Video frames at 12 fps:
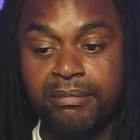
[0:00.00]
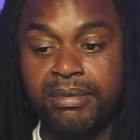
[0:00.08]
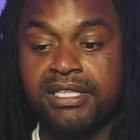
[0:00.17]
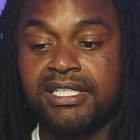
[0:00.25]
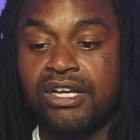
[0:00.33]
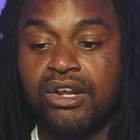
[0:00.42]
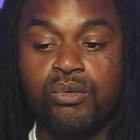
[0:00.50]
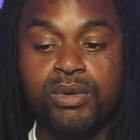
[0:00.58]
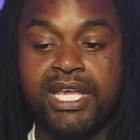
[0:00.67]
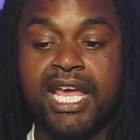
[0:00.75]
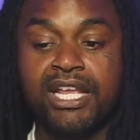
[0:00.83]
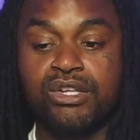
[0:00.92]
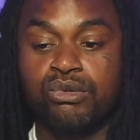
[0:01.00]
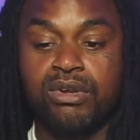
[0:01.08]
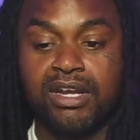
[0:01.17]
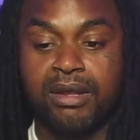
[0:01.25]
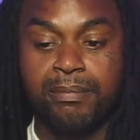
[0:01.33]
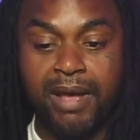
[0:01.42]
Because they know we can't do
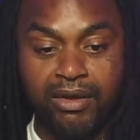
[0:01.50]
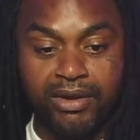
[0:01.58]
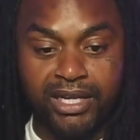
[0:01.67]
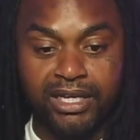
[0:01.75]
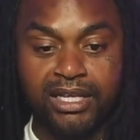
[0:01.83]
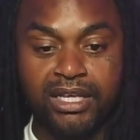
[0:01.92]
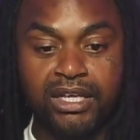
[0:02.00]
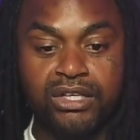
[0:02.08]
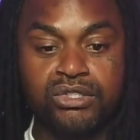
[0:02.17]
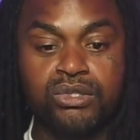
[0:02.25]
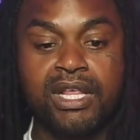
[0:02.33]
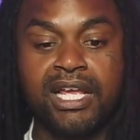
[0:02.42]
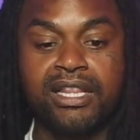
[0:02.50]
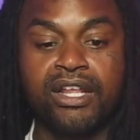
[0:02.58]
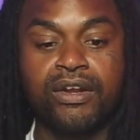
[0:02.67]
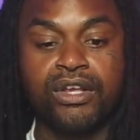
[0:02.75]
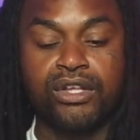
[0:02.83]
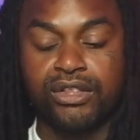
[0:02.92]
nothing about it. So that
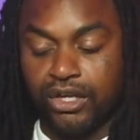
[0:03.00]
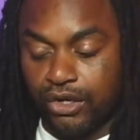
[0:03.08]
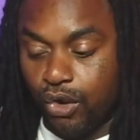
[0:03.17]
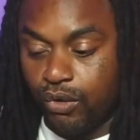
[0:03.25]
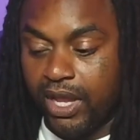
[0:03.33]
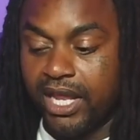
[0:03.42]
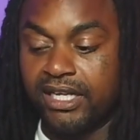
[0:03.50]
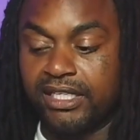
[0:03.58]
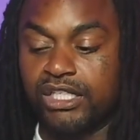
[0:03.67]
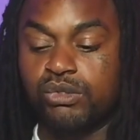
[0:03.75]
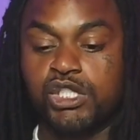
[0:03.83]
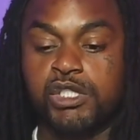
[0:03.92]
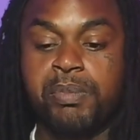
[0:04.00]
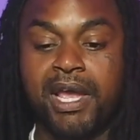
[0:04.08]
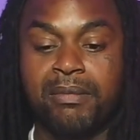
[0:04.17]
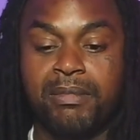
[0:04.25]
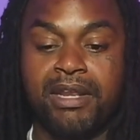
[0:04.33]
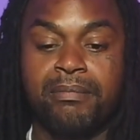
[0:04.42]
they're okay to
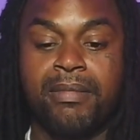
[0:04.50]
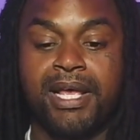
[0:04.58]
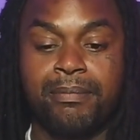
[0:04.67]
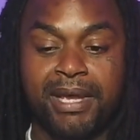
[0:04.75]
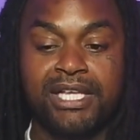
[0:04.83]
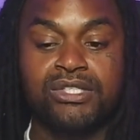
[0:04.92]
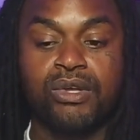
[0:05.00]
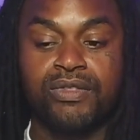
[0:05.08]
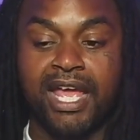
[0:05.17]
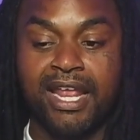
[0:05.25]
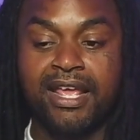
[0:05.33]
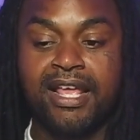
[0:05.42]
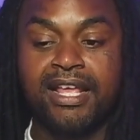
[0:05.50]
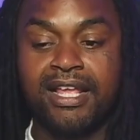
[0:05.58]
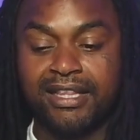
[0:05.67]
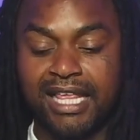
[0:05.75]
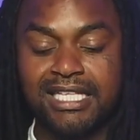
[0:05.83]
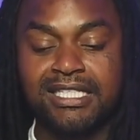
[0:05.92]
disrespect men based on that.
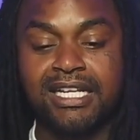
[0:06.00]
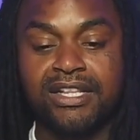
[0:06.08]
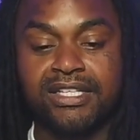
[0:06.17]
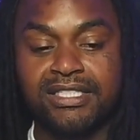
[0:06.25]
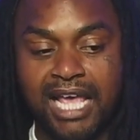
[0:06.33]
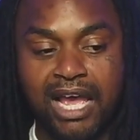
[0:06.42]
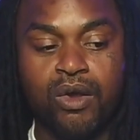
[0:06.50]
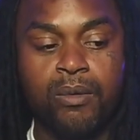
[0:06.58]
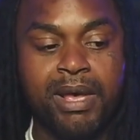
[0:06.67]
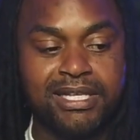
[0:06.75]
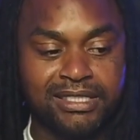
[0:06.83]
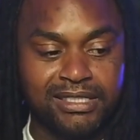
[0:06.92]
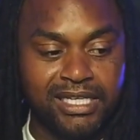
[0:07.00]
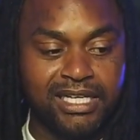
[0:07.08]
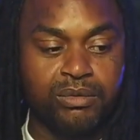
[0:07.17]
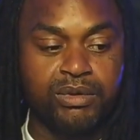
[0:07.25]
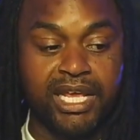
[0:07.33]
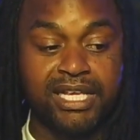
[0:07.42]
That's another attack on
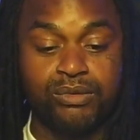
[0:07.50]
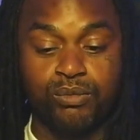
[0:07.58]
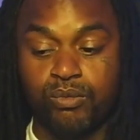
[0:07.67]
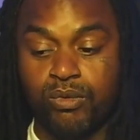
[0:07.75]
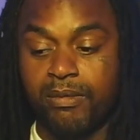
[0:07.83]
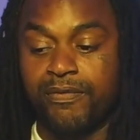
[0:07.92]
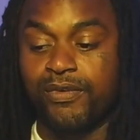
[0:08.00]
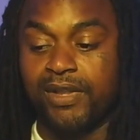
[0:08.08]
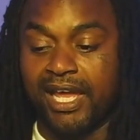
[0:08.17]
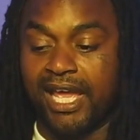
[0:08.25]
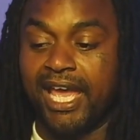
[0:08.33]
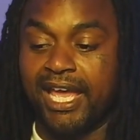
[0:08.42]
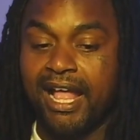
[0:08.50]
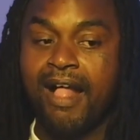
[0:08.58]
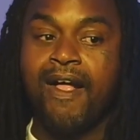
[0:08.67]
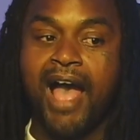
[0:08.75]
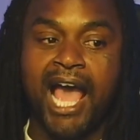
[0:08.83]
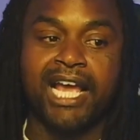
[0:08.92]
masculinity when women feel like, hey,
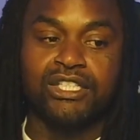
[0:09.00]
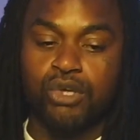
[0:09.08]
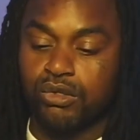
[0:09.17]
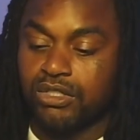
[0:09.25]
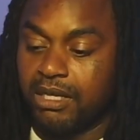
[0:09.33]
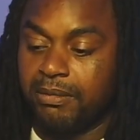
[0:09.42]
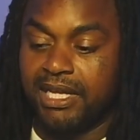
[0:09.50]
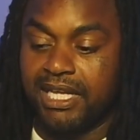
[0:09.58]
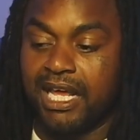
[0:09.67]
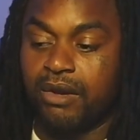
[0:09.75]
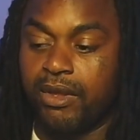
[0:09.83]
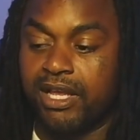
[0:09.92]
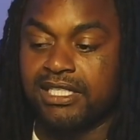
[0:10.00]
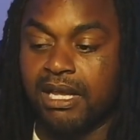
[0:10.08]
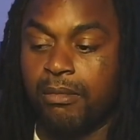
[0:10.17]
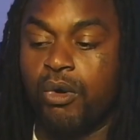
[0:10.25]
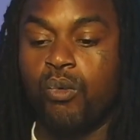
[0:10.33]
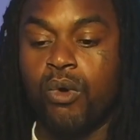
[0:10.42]
I can talk to him any kind of way because
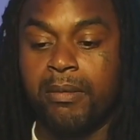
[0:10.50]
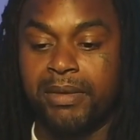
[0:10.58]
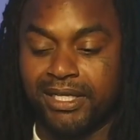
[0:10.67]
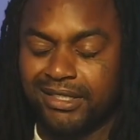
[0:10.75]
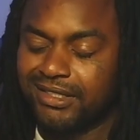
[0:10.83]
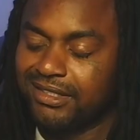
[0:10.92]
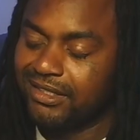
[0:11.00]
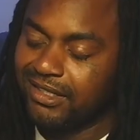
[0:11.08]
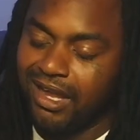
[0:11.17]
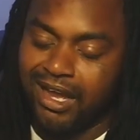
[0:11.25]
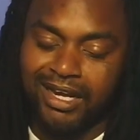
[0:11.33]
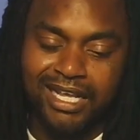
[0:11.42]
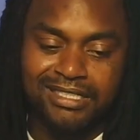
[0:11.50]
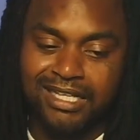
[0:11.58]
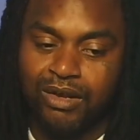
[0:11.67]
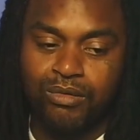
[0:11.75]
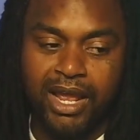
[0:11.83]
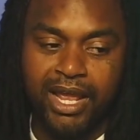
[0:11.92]
I'm a woman. Nah, that's
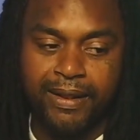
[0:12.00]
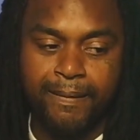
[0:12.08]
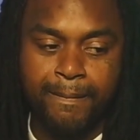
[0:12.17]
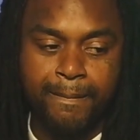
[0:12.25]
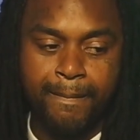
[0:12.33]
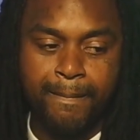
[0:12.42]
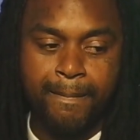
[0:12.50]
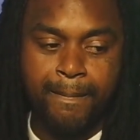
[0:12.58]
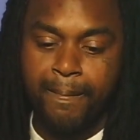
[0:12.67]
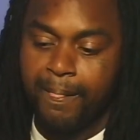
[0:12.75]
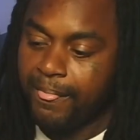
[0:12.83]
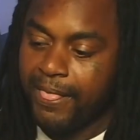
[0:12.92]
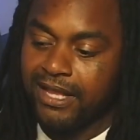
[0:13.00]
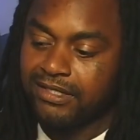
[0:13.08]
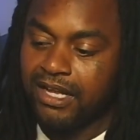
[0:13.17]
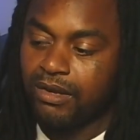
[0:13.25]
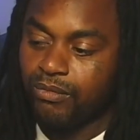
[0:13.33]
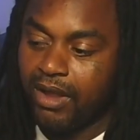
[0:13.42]
not right. That's
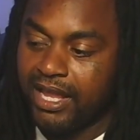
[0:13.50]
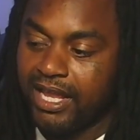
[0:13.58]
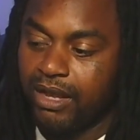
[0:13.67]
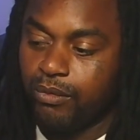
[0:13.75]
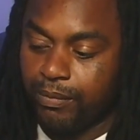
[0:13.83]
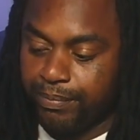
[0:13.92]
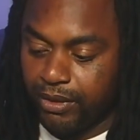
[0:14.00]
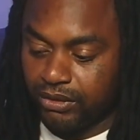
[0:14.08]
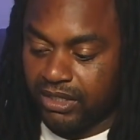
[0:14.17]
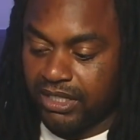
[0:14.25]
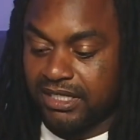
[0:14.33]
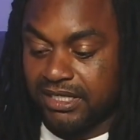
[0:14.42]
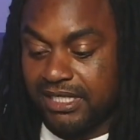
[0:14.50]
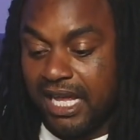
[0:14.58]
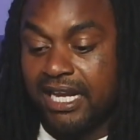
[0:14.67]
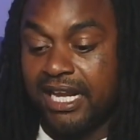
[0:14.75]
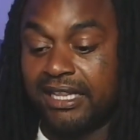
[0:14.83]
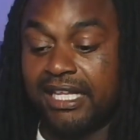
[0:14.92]
not right. And we're building a
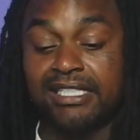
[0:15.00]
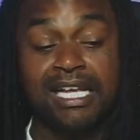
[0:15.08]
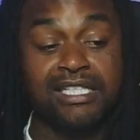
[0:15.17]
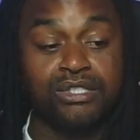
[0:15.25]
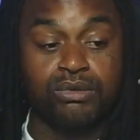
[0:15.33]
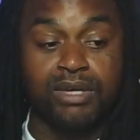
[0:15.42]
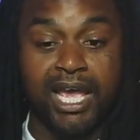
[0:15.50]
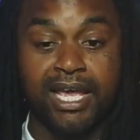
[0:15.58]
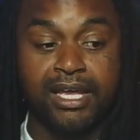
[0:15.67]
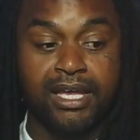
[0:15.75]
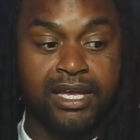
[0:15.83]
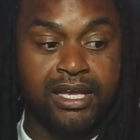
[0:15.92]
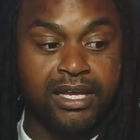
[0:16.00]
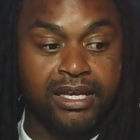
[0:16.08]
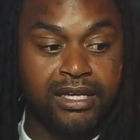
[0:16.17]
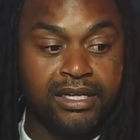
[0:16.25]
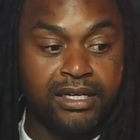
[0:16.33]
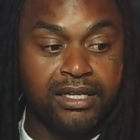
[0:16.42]
society that that's okay.
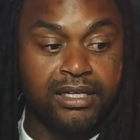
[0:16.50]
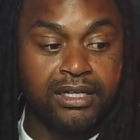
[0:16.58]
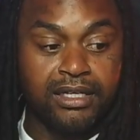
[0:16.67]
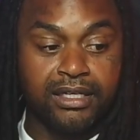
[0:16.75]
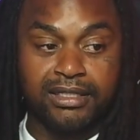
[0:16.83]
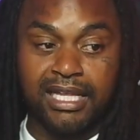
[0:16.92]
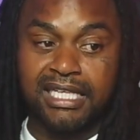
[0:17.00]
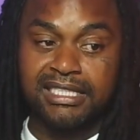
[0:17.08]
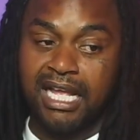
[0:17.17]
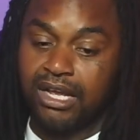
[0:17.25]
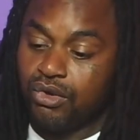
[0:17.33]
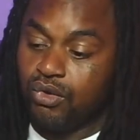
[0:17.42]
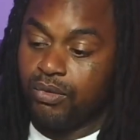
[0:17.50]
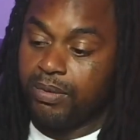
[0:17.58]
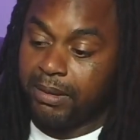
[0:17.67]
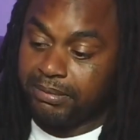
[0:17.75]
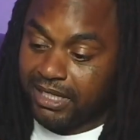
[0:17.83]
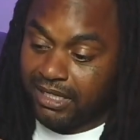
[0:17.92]
That's not cool.
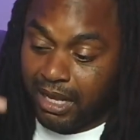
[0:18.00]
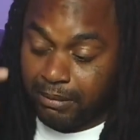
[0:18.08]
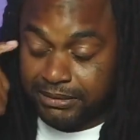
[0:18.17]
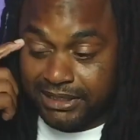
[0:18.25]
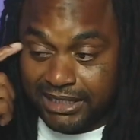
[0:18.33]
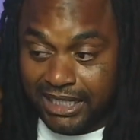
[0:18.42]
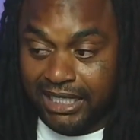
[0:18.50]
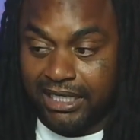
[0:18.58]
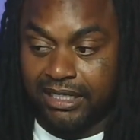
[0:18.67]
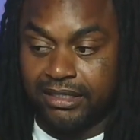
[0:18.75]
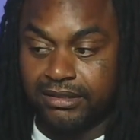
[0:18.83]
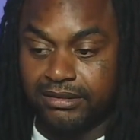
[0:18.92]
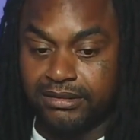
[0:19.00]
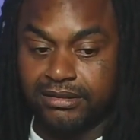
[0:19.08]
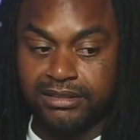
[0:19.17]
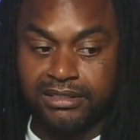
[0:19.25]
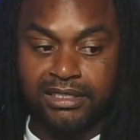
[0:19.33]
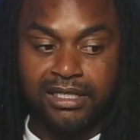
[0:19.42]
But I'm telling you, I'm seeing it.
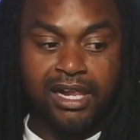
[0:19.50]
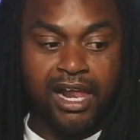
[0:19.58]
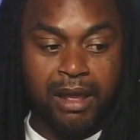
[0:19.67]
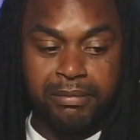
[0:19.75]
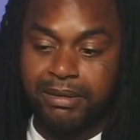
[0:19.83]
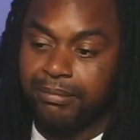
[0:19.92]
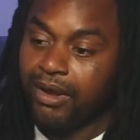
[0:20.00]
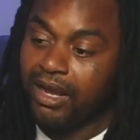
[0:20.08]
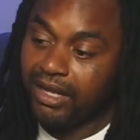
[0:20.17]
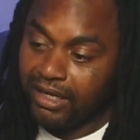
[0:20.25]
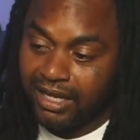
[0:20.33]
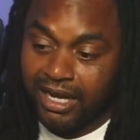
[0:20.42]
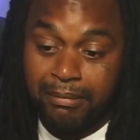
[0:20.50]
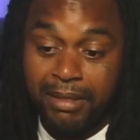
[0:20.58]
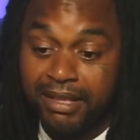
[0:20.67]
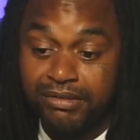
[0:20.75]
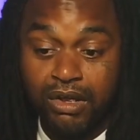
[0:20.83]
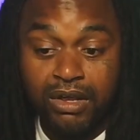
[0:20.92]
And I'm
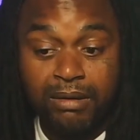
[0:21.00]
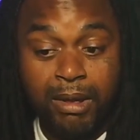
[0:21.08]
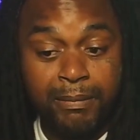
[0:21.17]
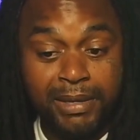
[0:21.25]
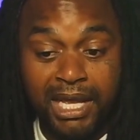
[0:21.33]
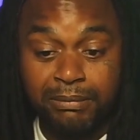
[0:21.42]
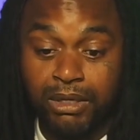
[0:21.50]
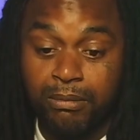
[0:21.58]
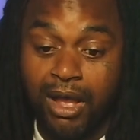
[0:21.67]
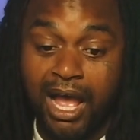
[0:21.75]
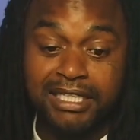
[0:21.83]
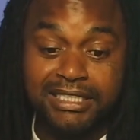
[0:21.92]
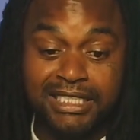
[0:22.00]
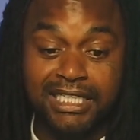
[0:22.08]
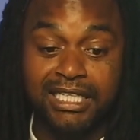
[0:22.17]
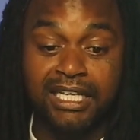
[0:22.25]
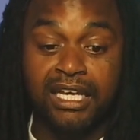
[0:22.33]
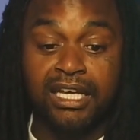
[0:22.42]
not even talking about me. I'm talking about, I
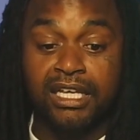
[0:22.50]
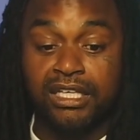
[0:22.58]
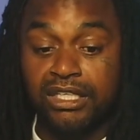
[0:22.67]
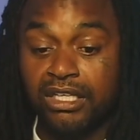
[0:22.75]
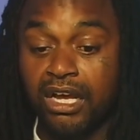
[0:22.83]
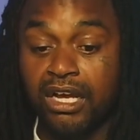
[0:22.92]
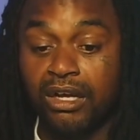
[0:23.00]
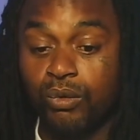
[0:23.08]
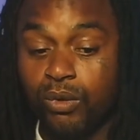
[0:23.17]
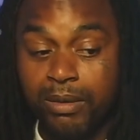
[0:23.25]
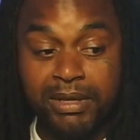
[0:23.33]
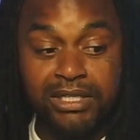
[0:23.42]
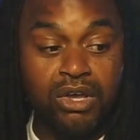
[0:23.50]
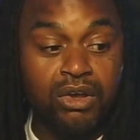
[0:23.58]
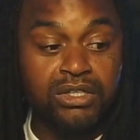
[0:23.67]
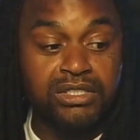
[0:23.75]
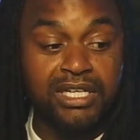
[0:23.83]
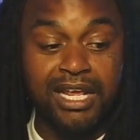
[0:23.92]
see young women
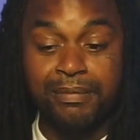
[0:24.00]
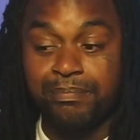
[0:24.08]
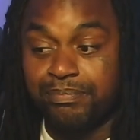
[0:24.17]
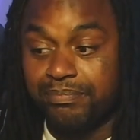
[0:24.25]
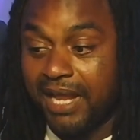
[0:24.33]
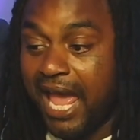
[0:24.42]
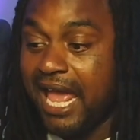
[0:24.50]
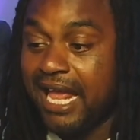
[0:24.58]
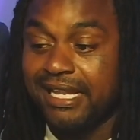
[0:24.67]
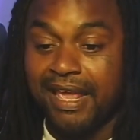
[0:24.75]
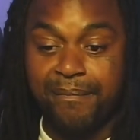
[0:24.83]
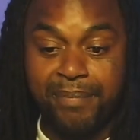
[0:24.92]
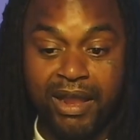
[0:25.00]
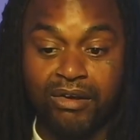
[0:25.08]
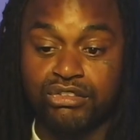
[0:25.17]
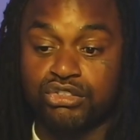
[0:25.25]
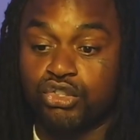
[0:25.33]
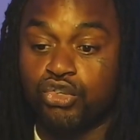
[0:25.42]
talking to their dad, their
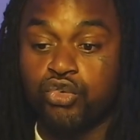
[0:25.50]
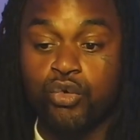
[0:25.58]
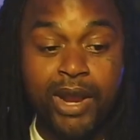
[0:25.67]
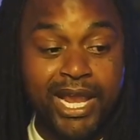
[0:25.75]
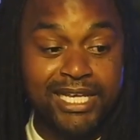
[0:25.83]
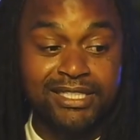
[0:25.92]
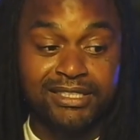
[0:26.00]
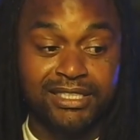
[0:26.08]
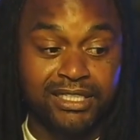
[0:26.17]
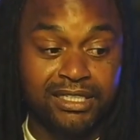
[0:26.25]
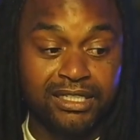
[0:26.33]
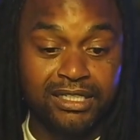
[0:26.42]
parents, crazy.